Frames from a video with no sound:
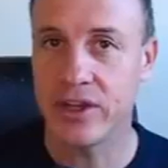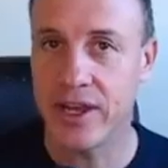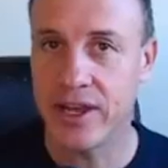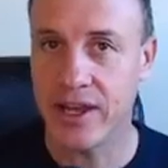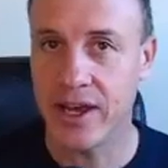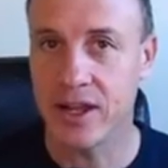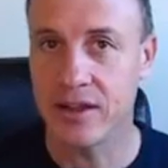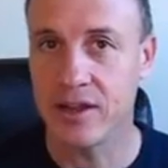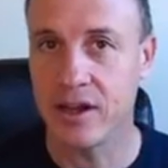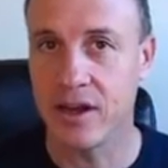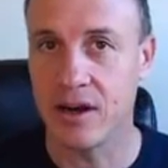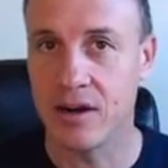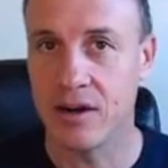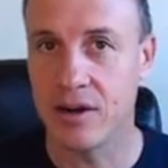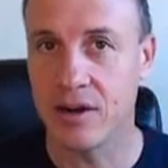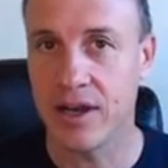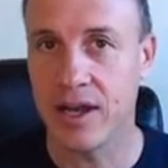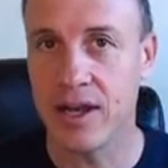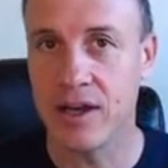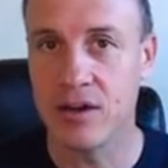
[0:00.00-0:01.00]
link out there,
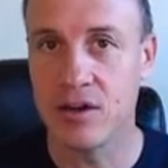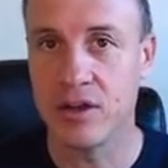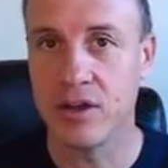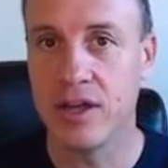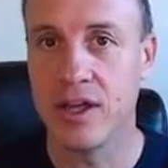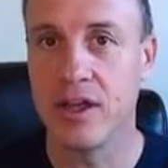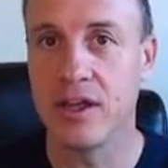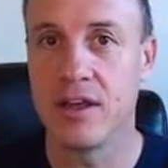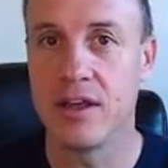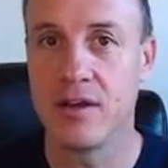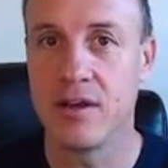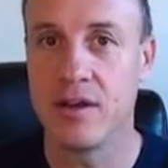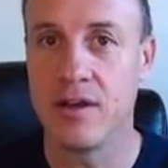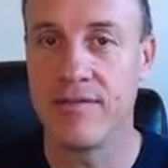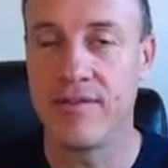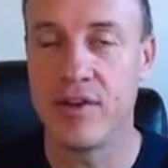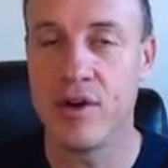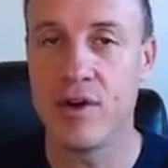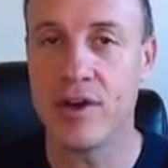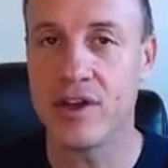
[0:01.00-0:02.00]
okay?
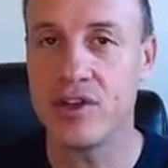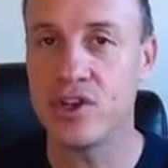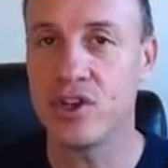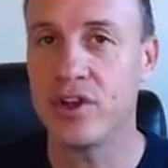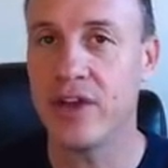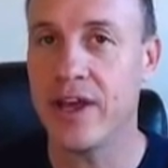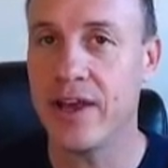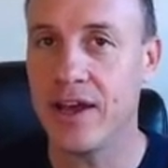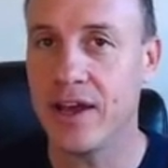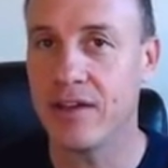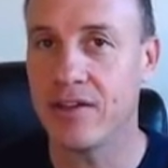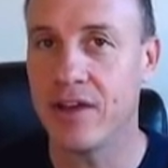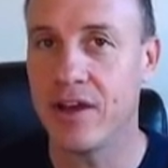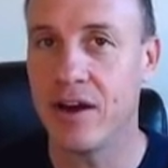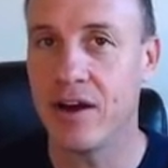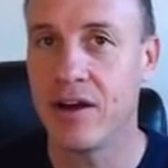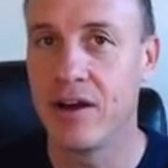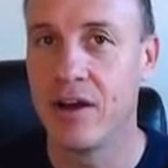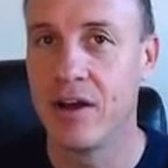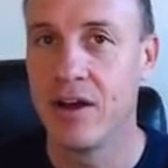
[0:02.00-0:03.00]
If you don't get your link out
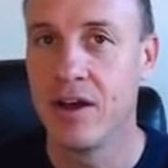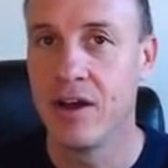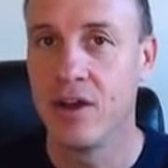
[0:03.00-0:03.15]
there,